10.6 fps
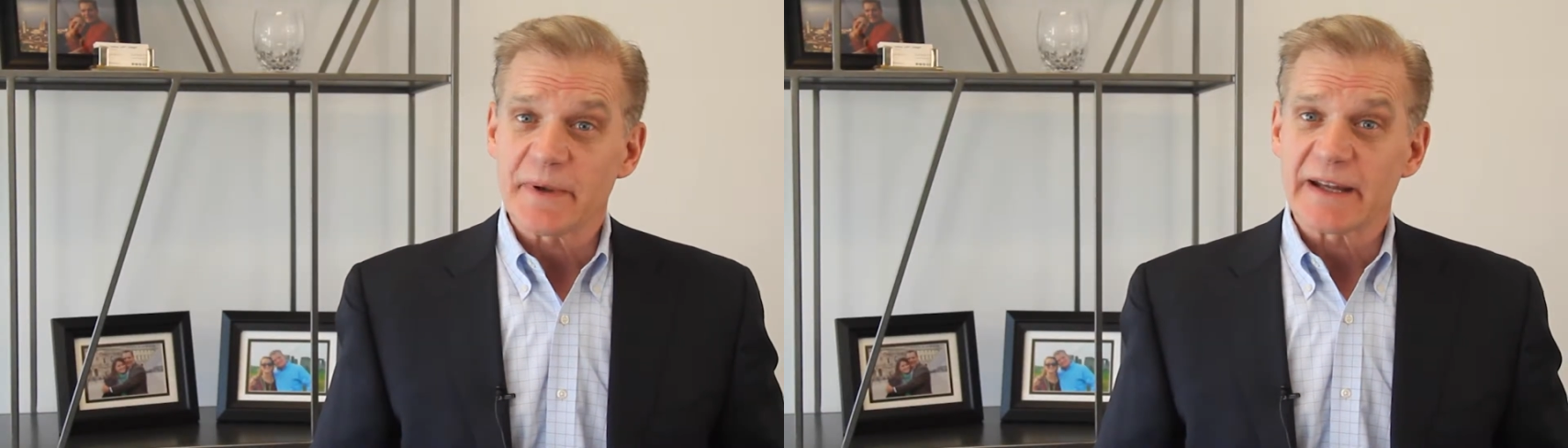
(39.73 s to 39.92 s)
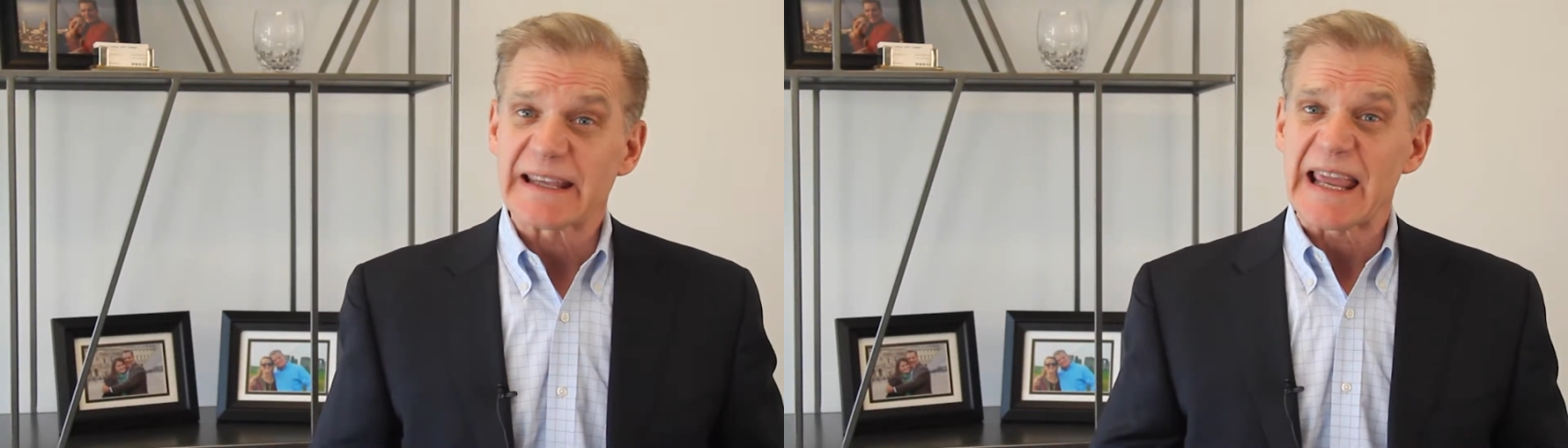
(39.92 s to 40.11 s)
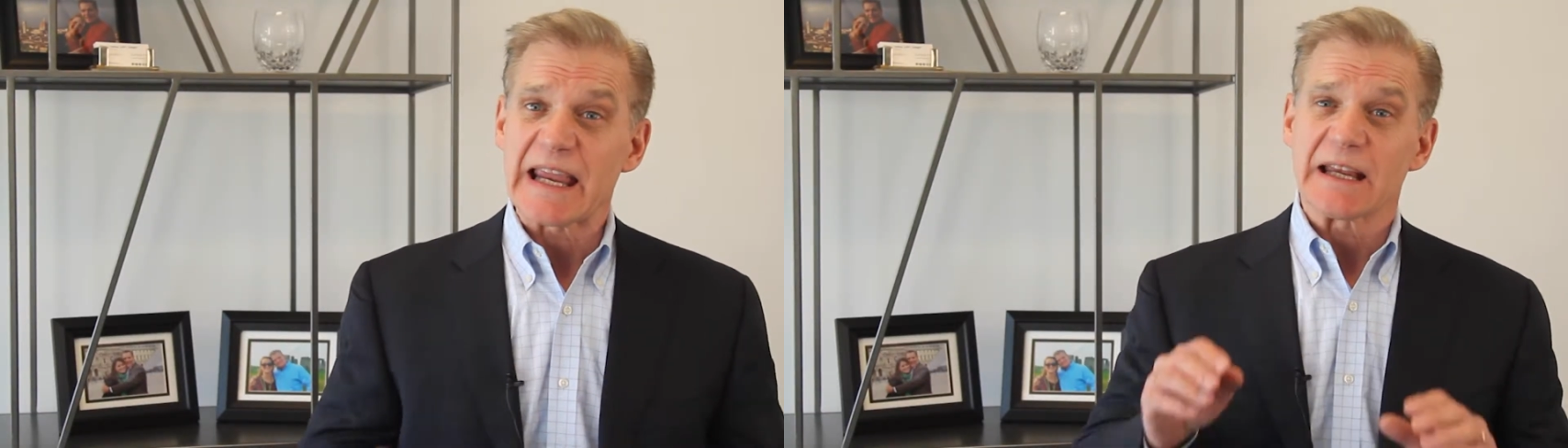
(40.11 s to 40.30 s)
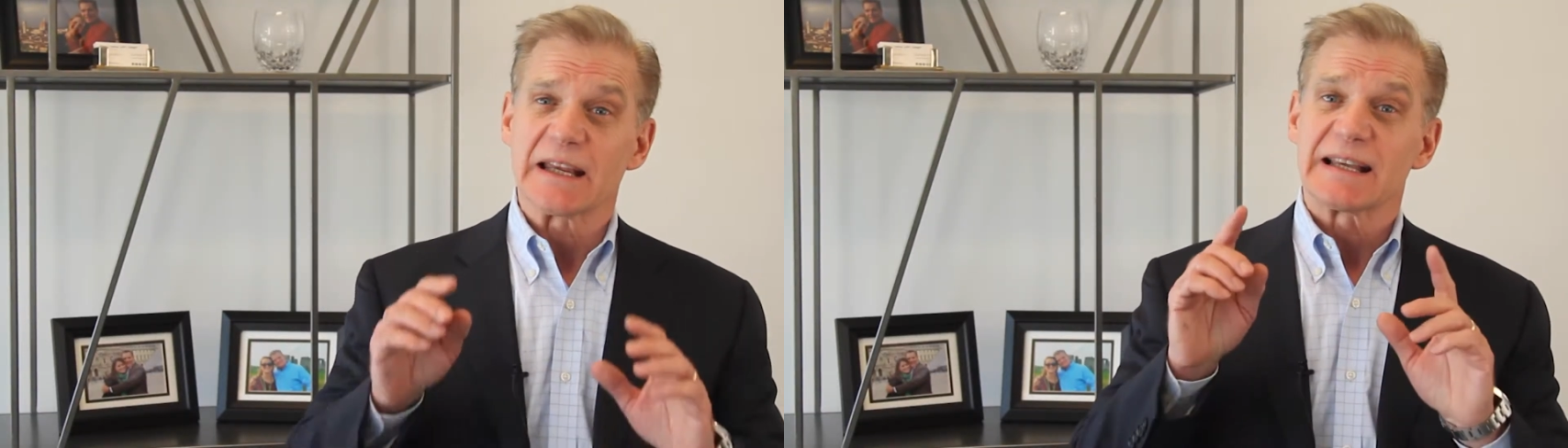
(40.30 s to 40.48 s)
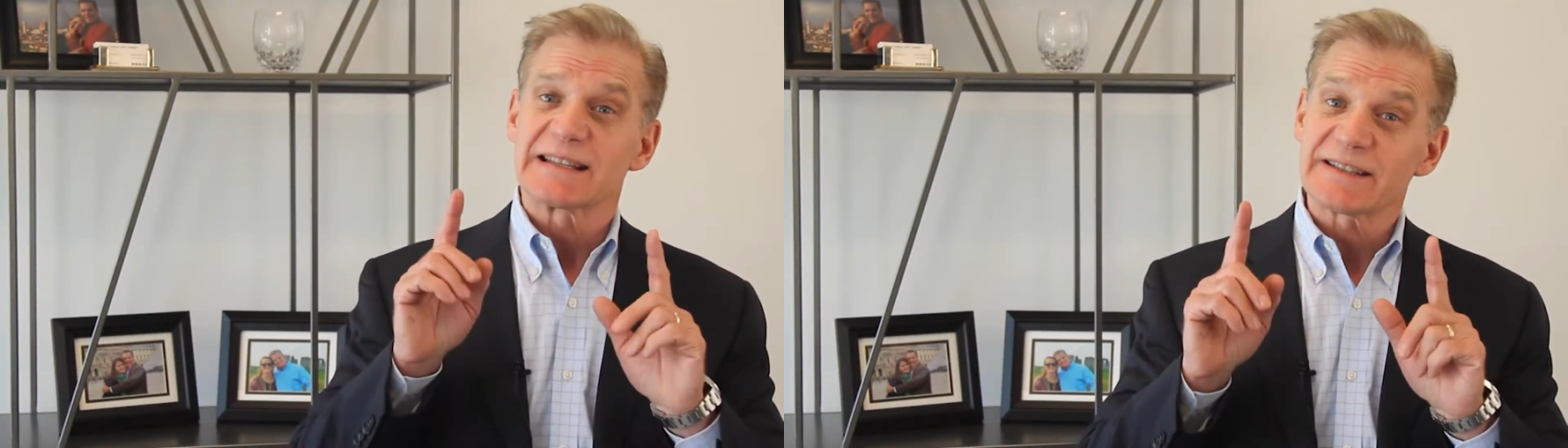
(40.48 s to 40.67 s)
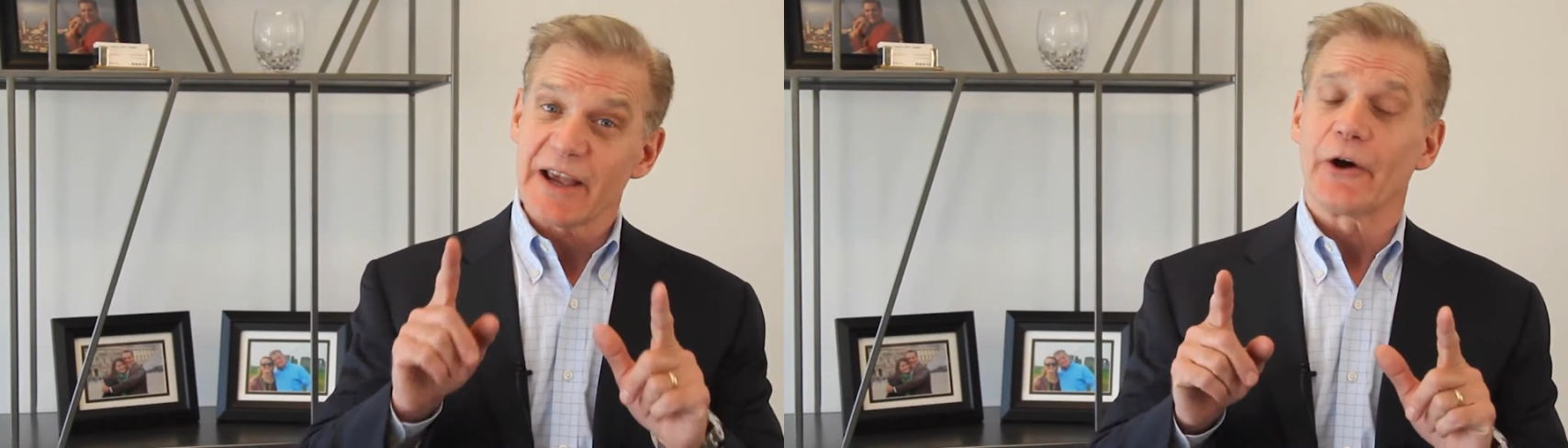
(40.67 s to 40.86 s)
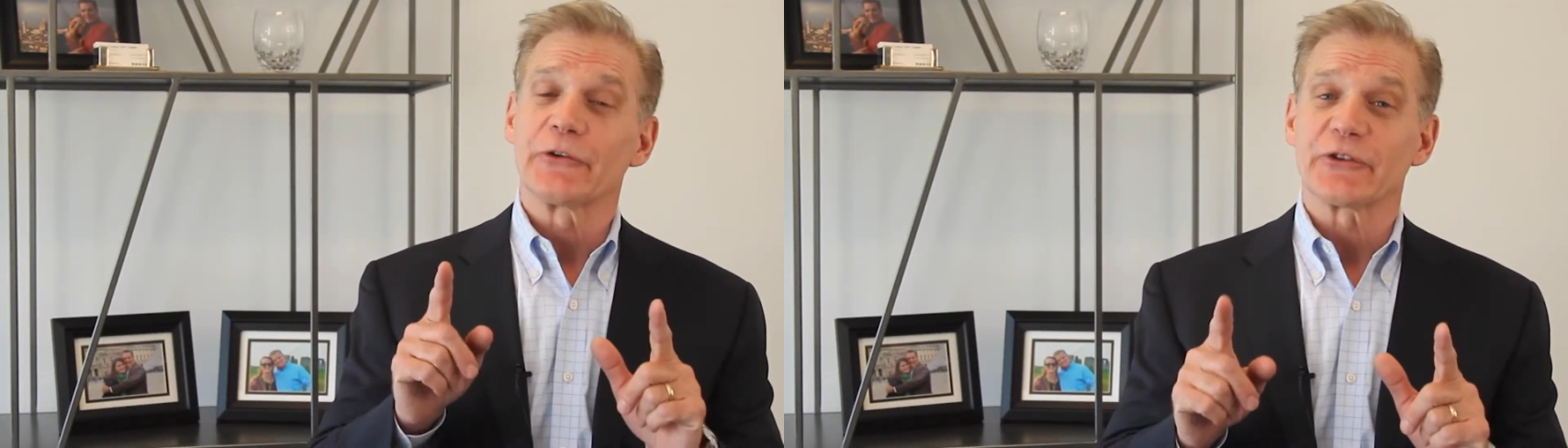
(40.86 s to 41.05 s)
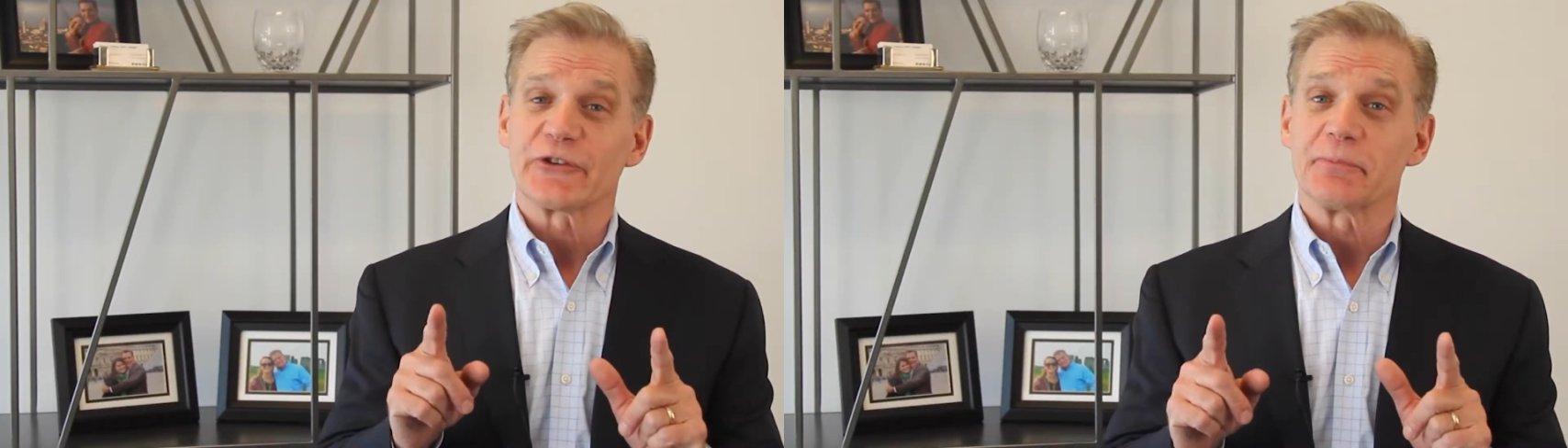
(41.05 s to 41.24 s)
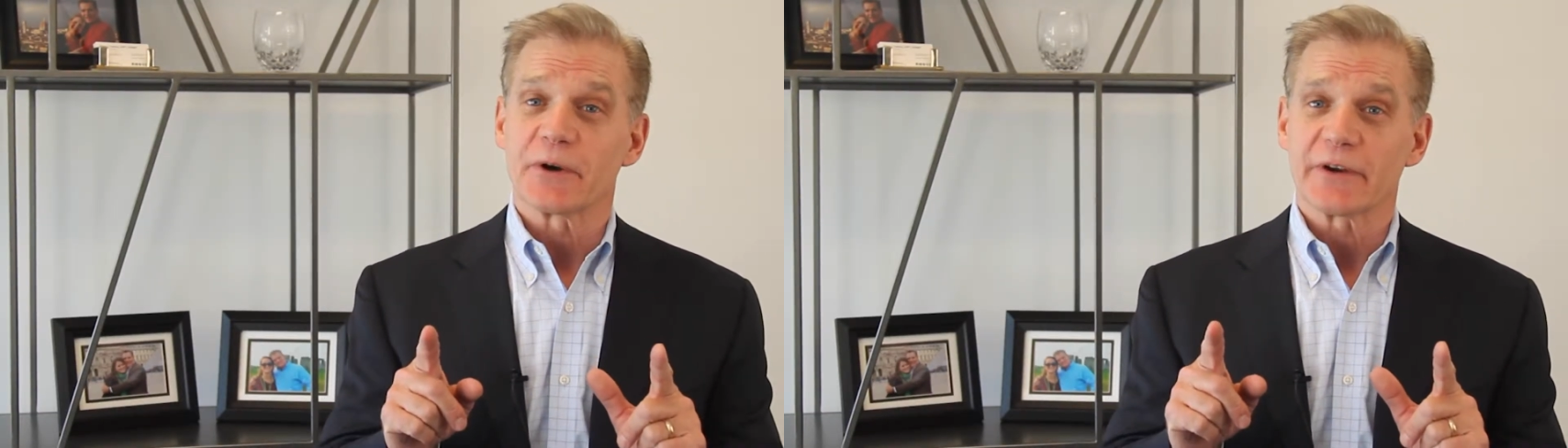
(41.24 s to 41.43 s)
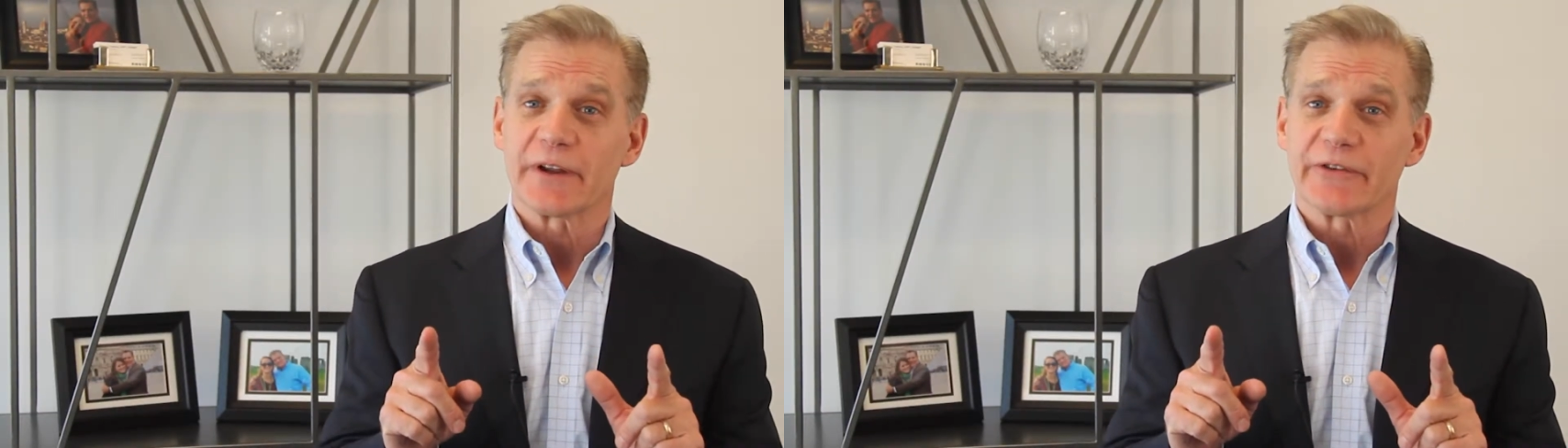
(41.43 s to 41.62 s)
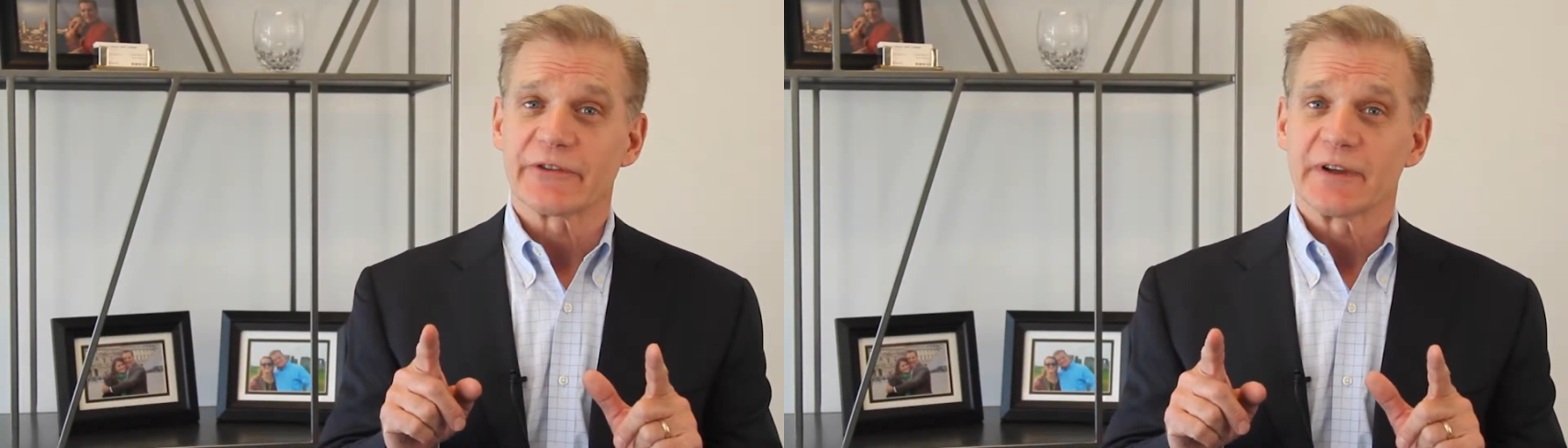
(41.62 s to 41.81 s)
me to gain sales
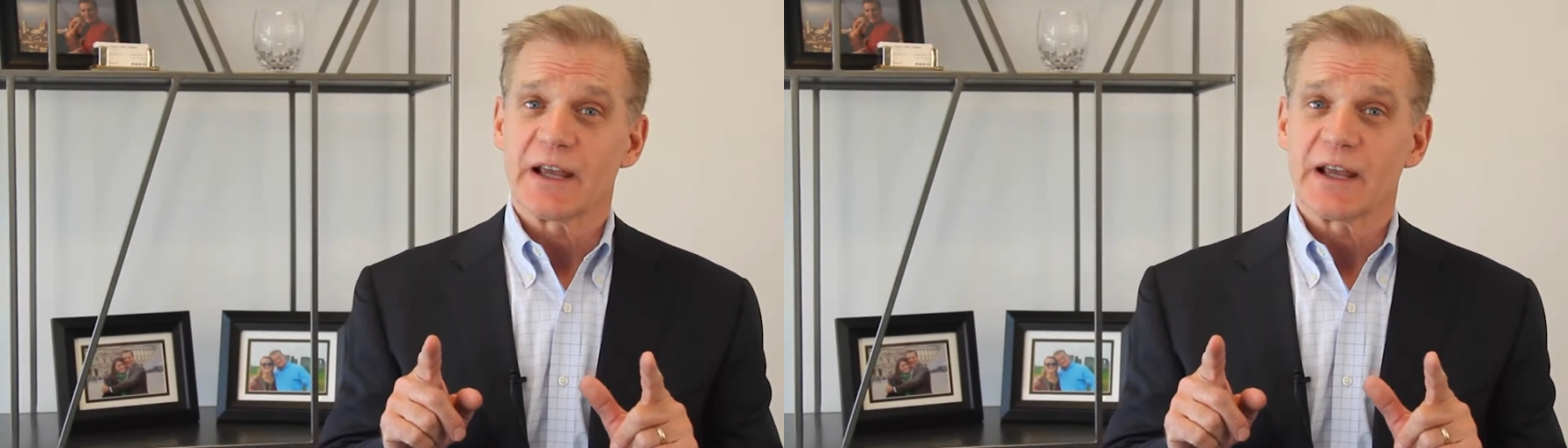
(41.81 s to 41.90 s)
experience